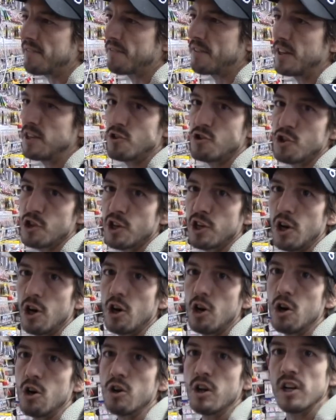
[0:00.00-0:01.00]
incher
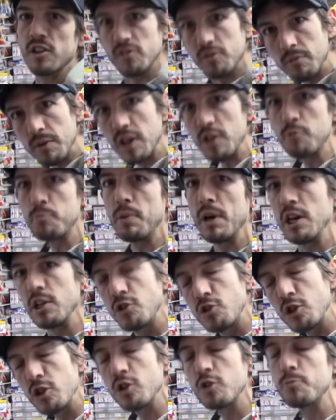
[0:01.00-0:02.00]
go, got some nice
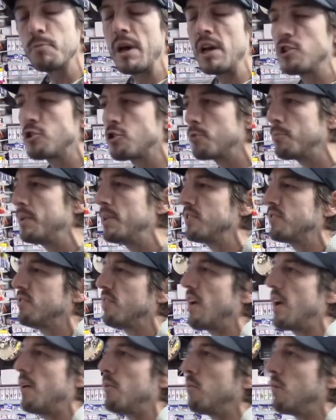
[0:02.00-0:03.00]
pictures, measurements
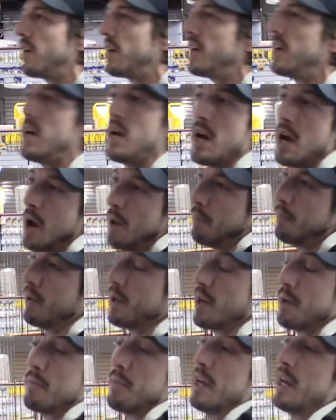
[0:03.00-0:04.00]
that way.
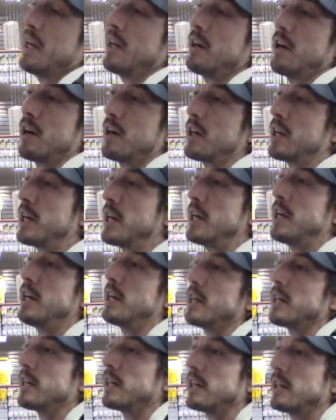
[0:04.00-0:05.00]
But I mean,
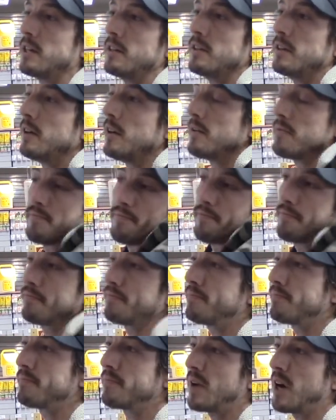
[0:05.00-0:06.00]
I
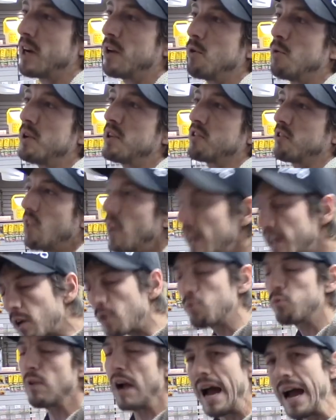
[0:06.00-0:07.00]
always like
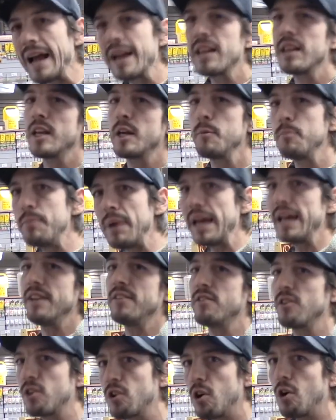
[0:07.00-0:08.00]
a rattling
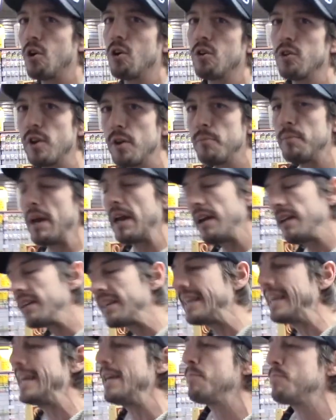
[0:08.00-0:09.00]
bait to call them in,
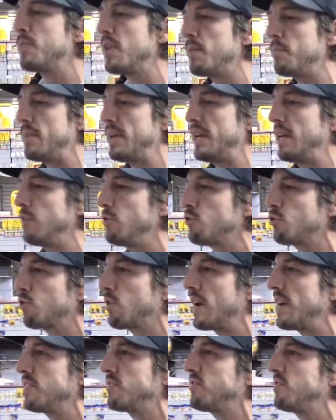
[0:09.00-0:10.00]
keep them
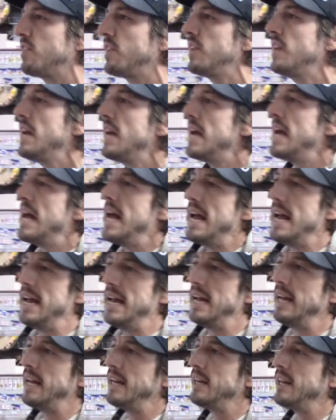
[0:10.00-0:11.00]
interested,
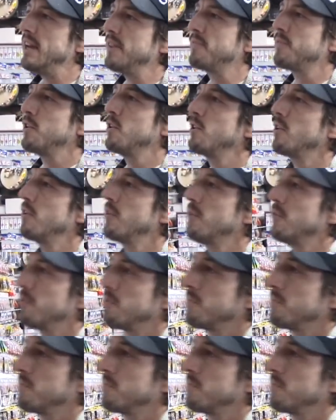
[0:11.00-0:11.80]
and if they're